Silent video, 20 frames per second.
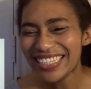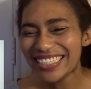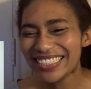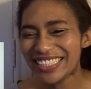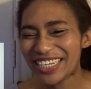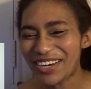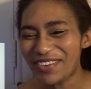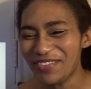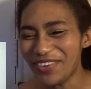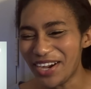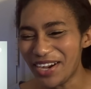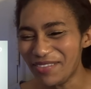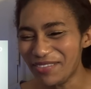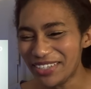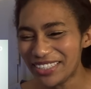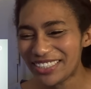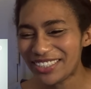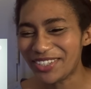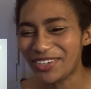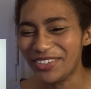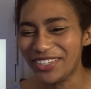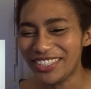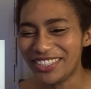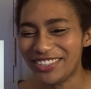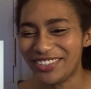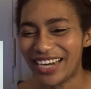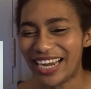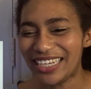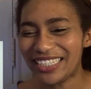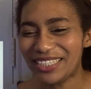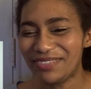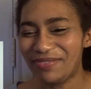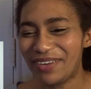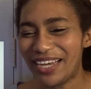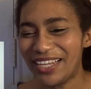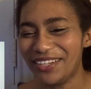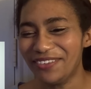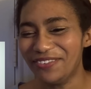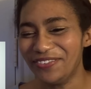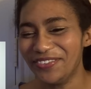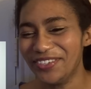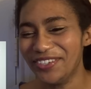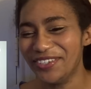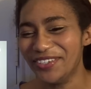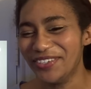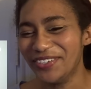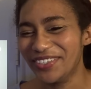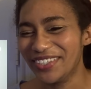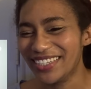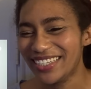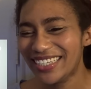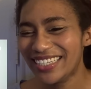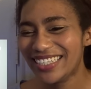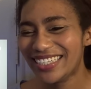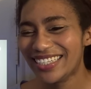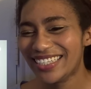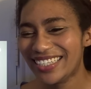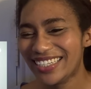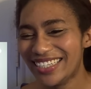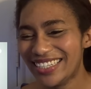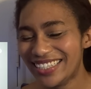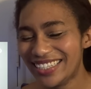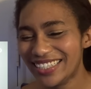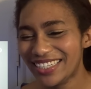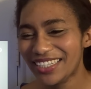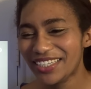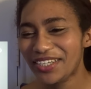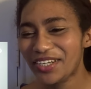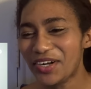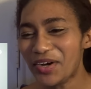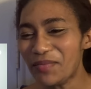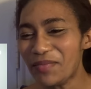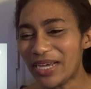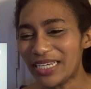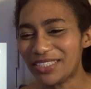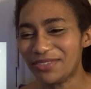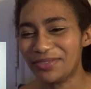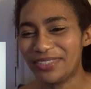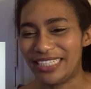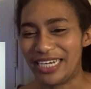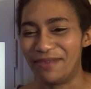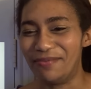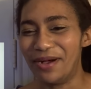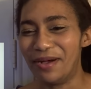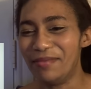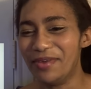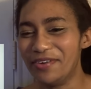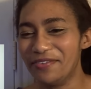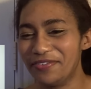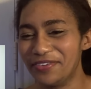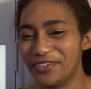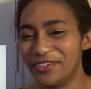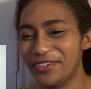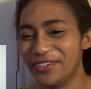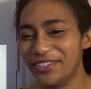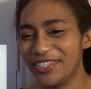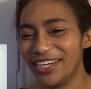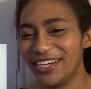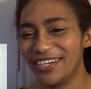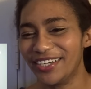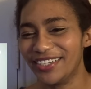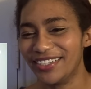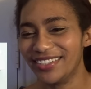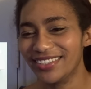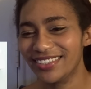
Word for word: Jaebum! bum was so distracted by the food. You don't mess with Jaebum and food, y'all.